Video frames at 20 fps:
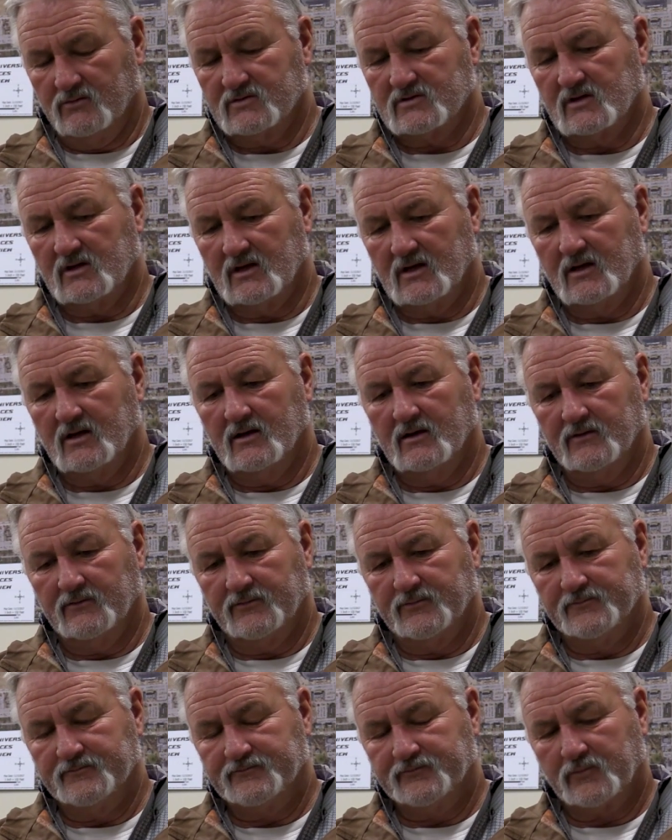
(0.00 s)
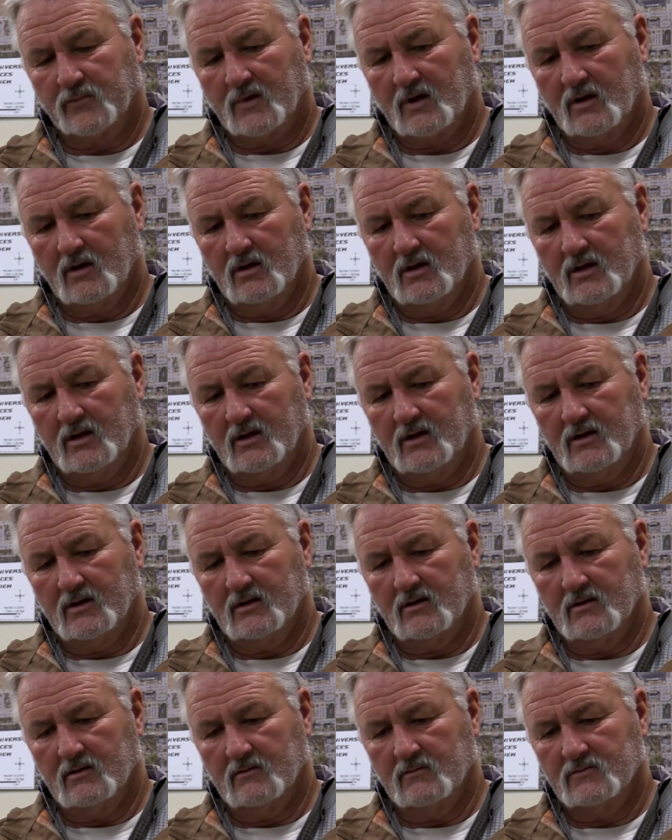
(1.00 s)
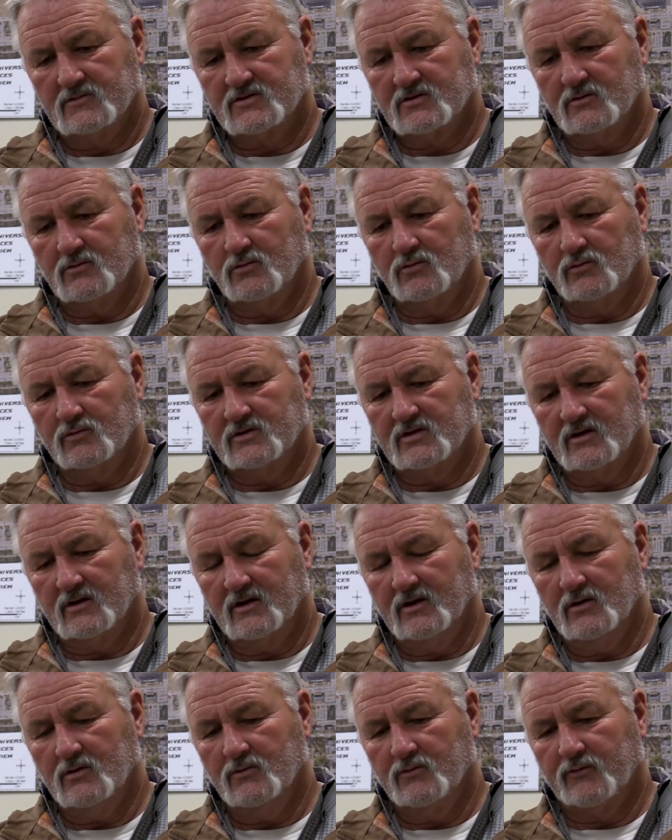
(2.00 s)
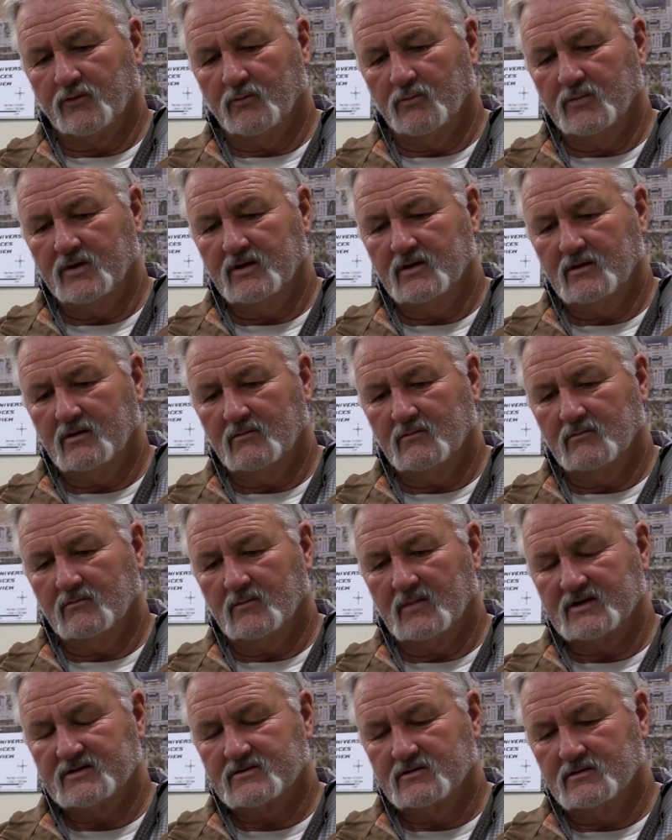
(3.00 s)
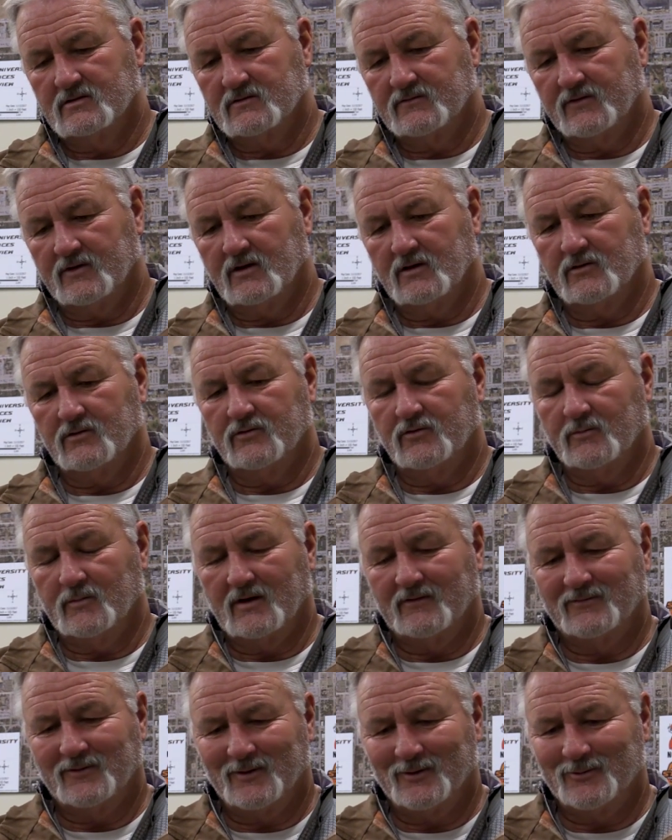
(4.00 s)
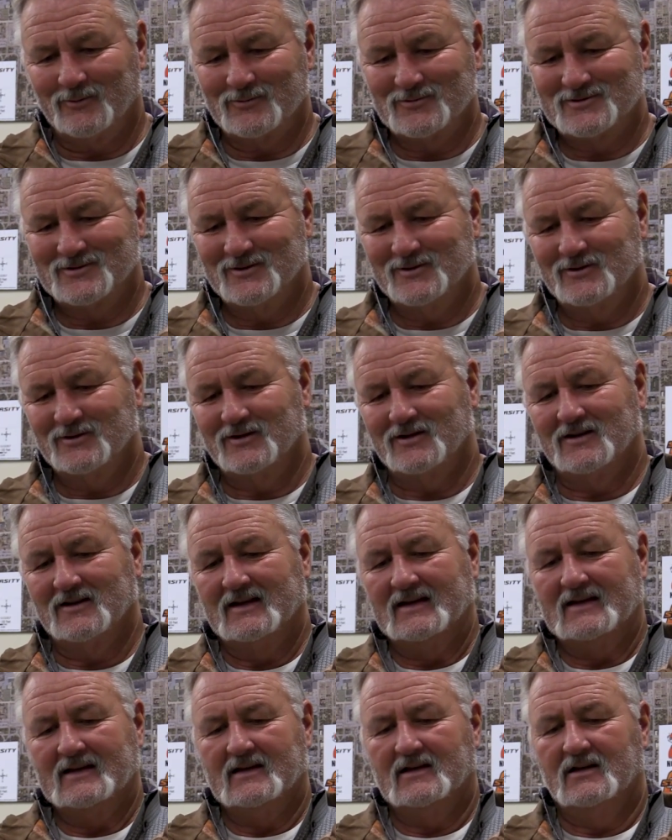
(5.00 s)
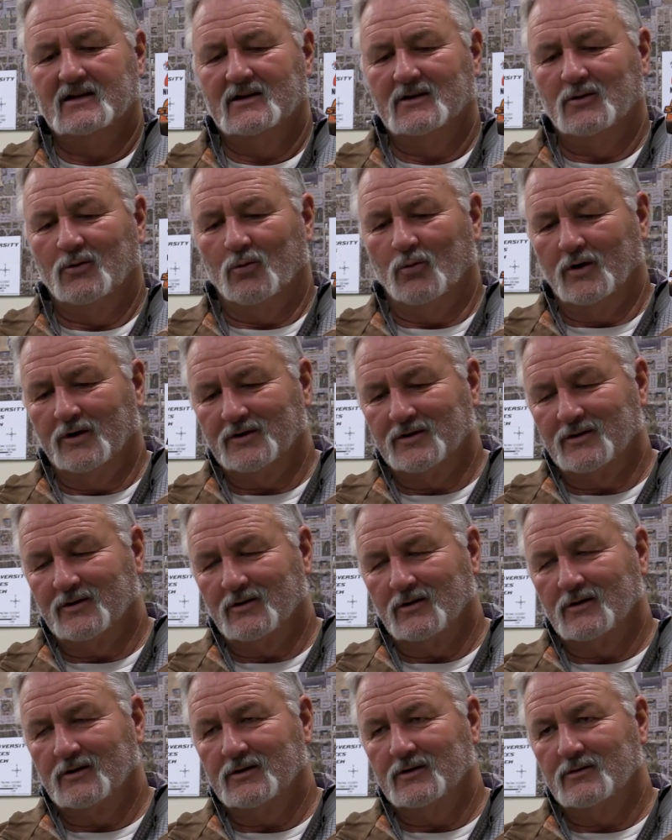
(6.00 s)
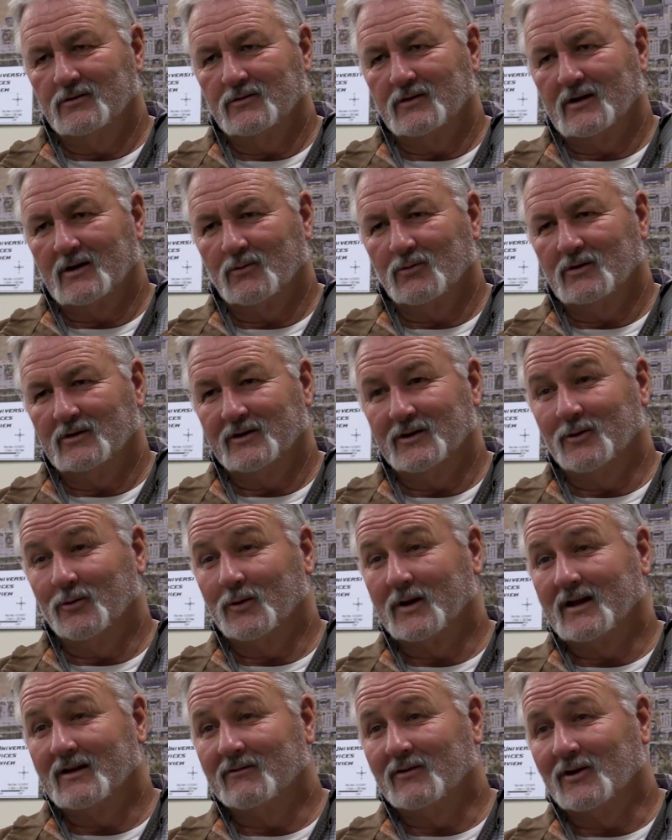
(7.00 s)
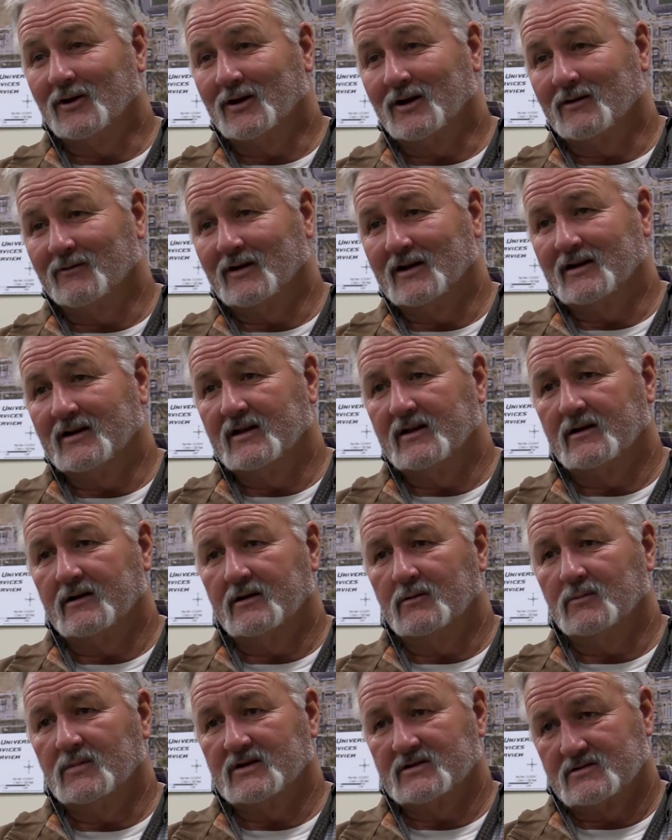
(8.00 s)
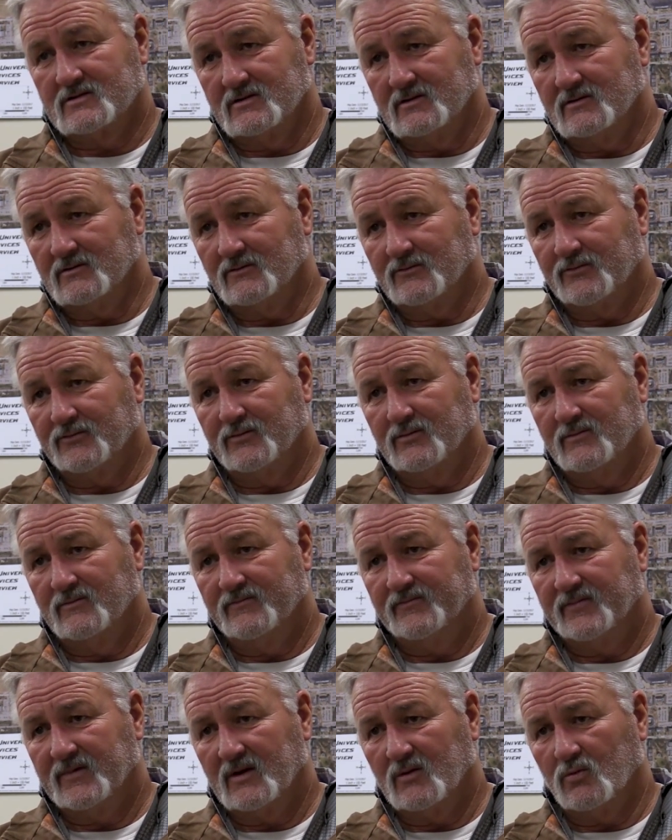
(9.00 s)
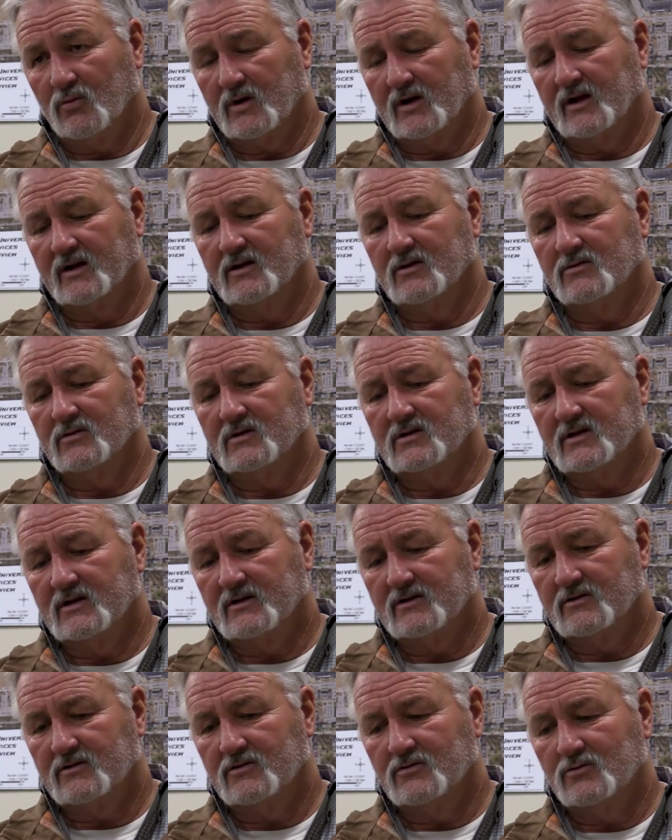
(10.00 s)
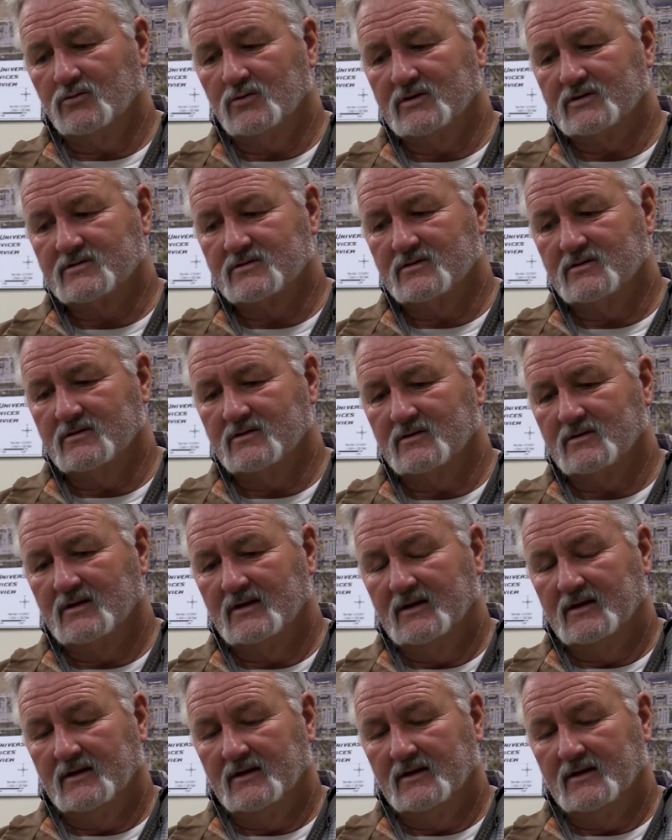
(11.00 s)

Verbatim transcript: alive. And so to go from being my son's father to my father's son, one could argue that I really don't have a lot of identity myself. What I know to tell you is that